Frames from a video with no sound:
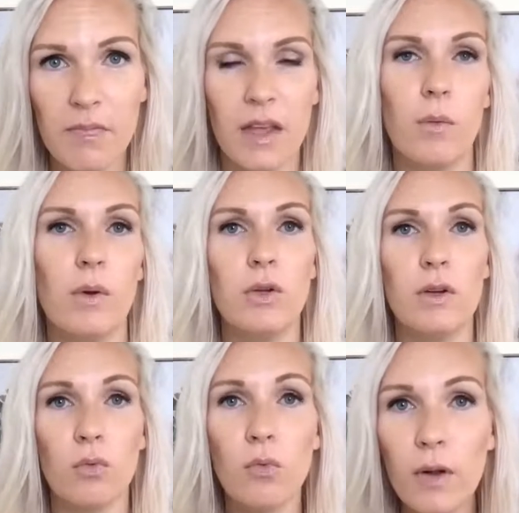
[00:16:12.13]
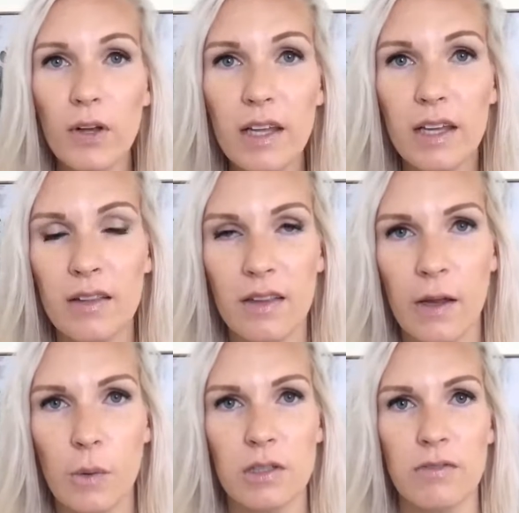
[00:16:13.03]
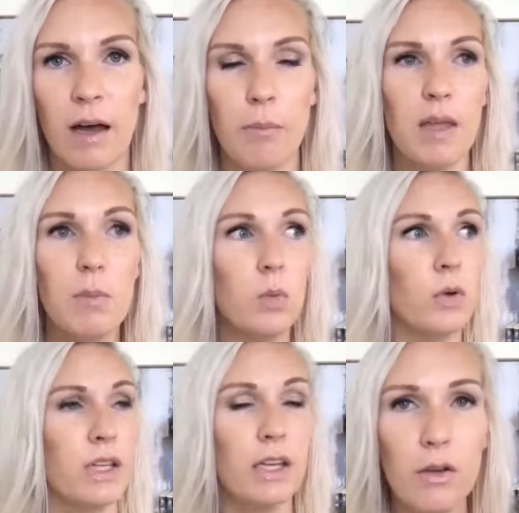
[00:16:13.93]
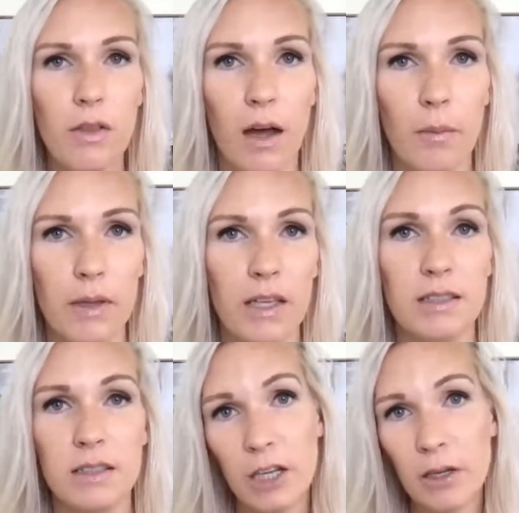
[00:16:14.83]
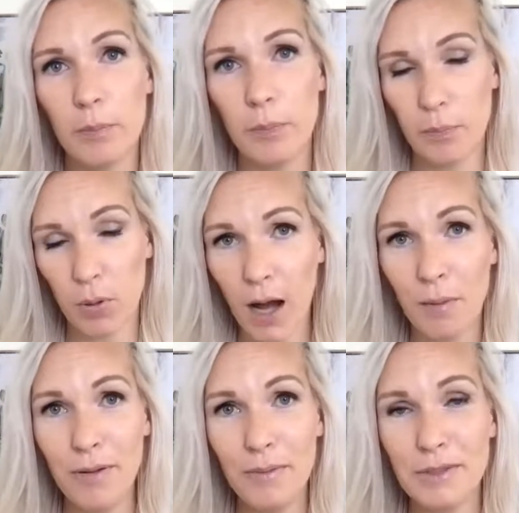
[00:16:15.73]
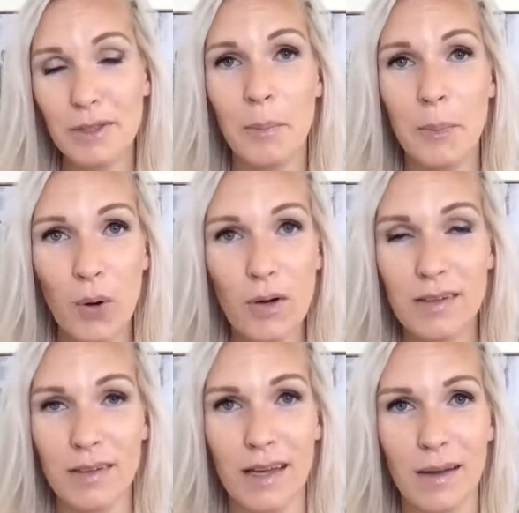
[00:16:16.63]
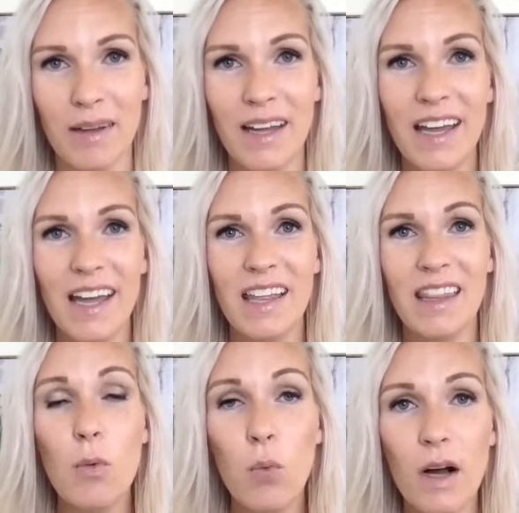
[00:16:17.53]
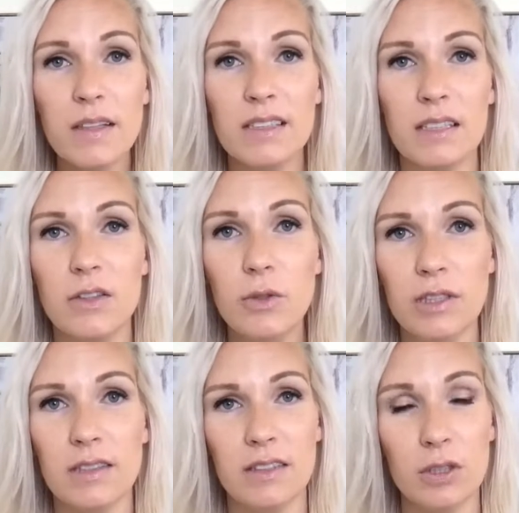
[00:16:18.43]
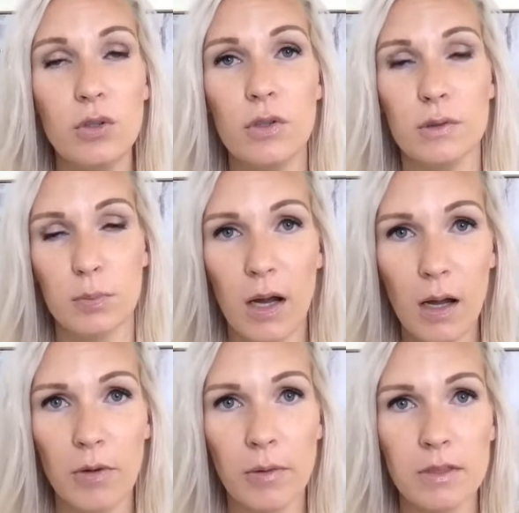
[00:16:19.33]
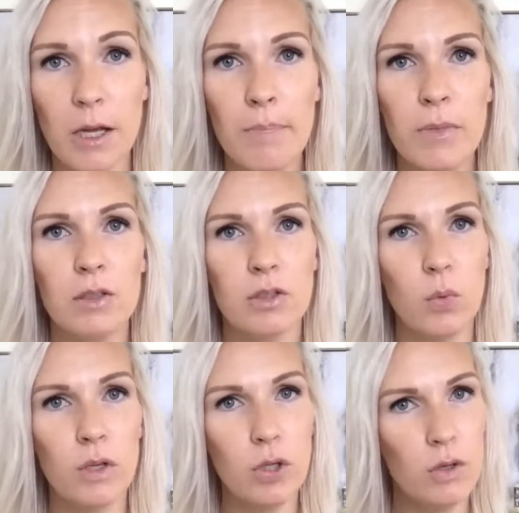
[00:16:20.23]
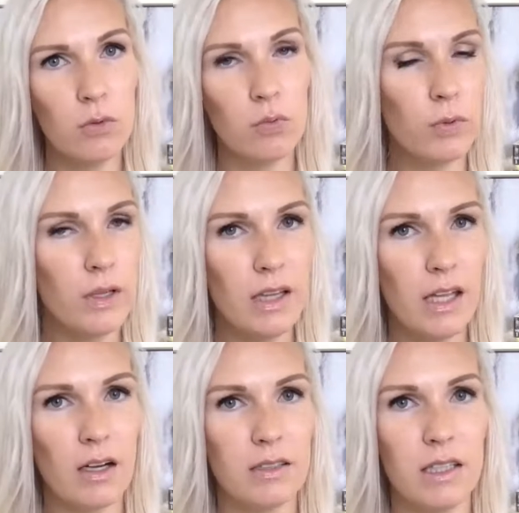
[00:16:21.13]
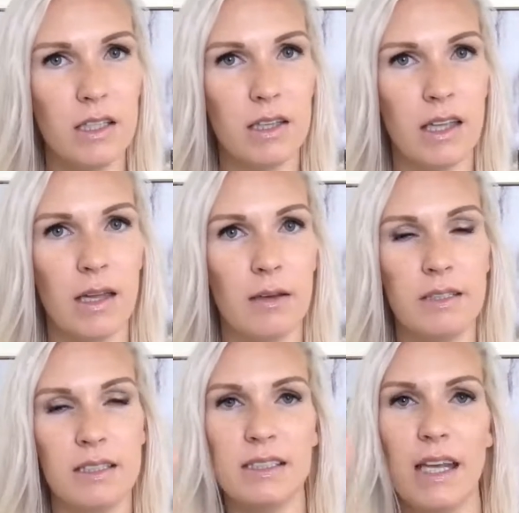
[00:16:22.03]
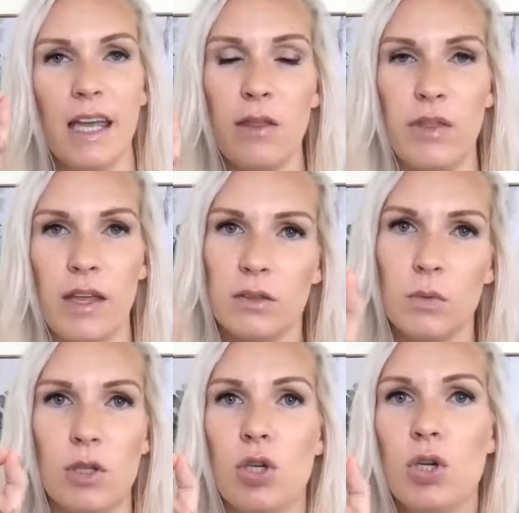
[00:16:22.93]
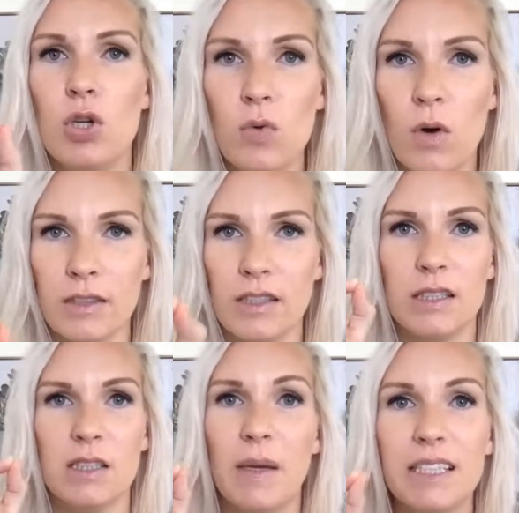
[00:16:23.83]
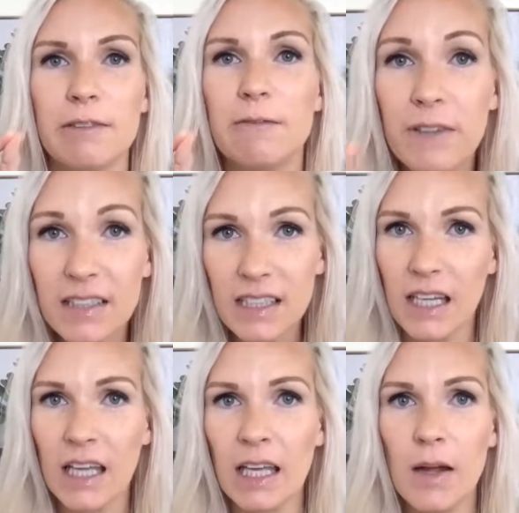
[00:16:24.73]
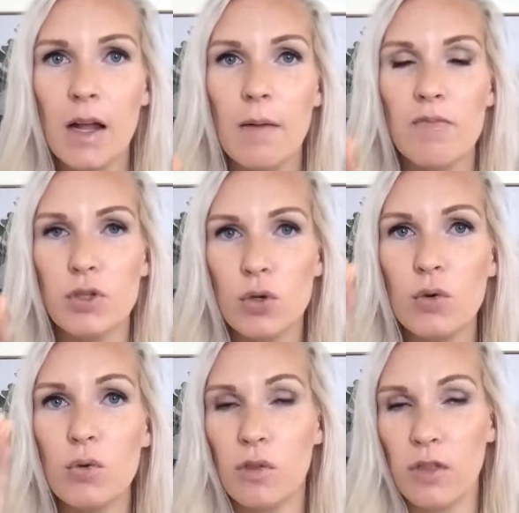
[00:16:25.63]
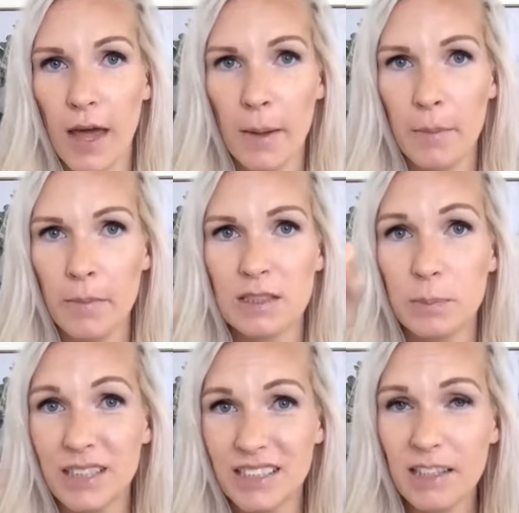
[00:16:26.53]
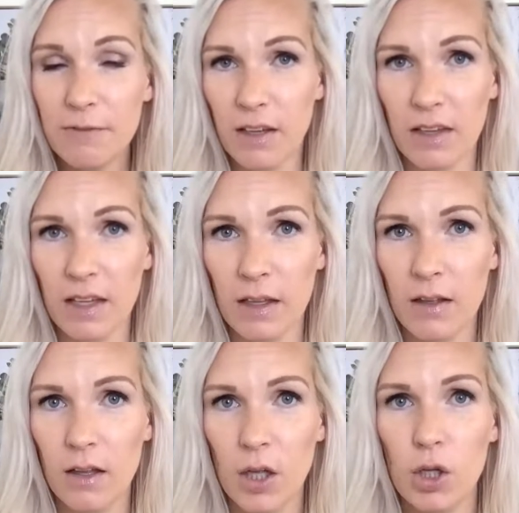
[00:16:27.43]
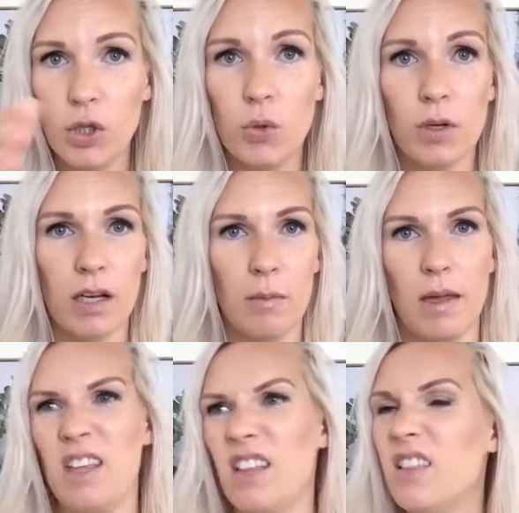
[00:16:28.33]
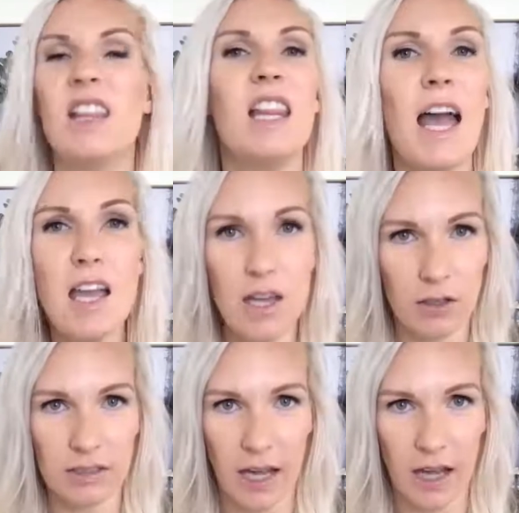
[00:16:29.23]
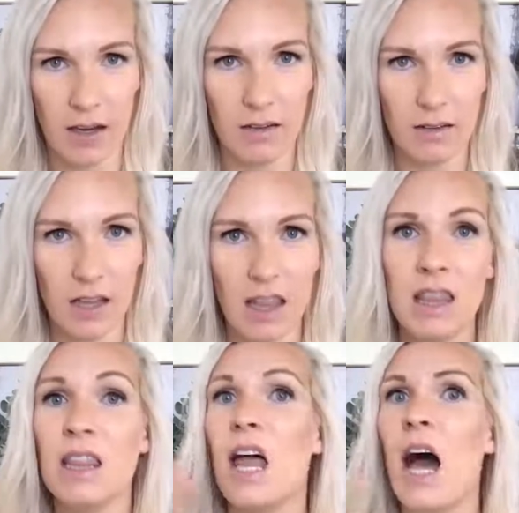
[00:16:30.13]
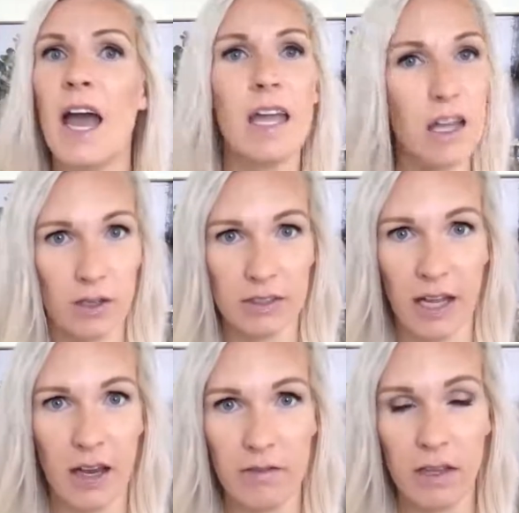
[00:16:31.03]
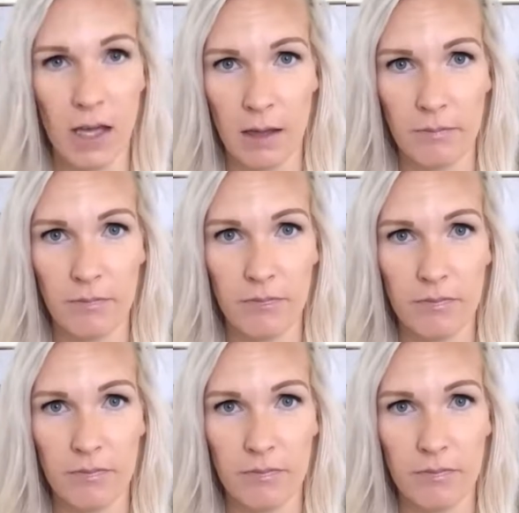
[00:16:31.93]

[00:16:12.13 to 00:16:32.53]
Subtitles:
And when you can really get in the language of that, people will hear that because their problems are important to them. They want solutions to those problems. So when you can really articulate and say things with nuance and specificity to them specifically, you are going to be light years ahead of the game.